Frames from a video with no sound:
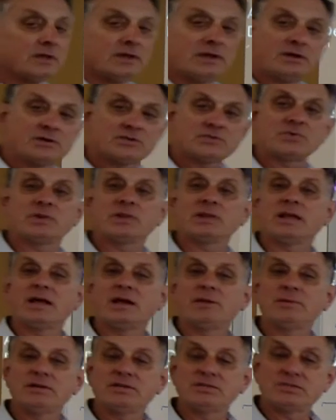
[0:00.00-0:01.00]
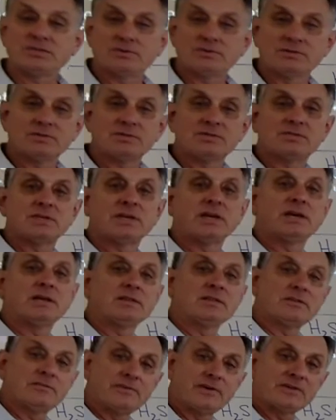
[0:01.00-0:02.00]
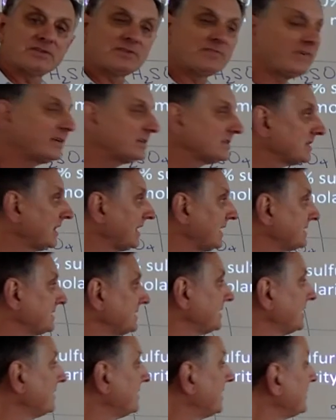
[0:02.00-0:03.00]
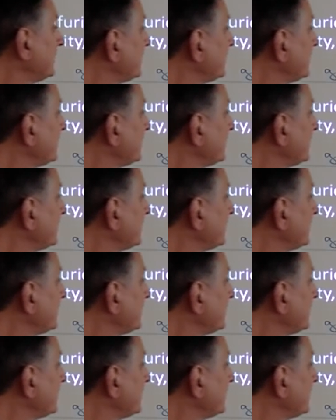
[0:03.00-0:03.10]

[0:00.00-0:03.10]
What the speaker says: here's what a lot of my students in the face-to-face class did. They